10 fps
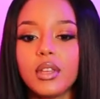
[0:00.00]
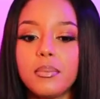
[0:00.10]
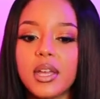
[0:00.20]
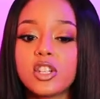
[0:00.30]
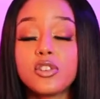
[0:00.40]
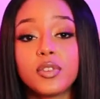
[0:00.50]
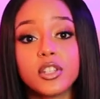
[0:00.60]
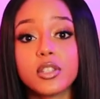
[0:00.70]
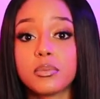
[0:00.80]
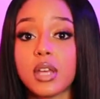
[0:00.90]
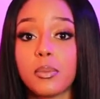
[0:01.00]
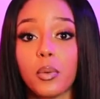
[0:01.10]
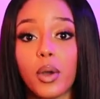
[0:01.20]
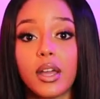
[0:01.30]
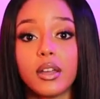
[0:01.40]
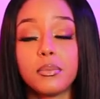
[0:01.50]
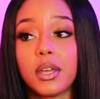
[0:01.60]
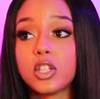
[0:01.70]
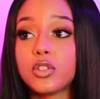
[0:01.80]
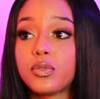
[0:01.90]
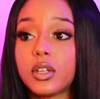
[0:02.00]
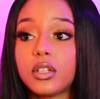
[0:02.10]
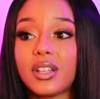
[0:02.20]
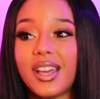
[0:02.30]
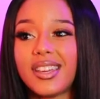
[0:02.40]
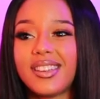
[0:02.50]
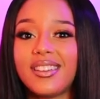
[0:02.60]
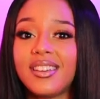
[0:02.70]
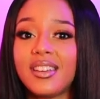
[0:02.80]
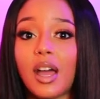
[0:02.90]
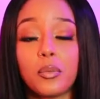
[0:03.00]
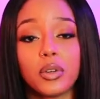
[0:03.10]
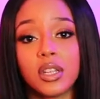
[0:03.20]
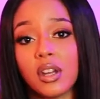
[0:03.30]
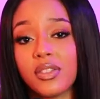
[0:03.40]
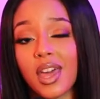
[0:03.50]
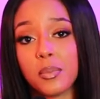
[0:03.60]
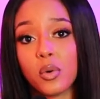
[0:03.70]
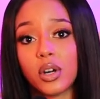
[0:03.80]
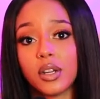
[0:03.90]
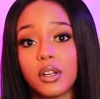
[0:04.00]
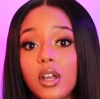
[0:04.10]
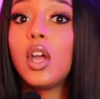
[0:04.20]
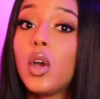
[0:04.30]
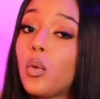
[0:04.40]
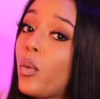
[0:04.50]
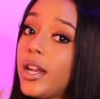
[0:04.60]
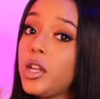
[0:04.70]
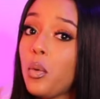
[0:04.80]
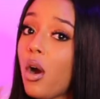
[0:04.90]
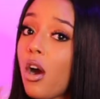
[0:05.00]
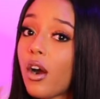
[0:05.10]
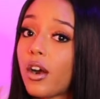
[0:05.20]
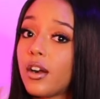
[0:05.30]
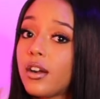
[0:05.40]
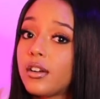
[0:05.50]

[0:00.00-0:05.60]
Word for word: makes you feel some type of way. It makes you feel like, eh, I'm really not that important. When you are,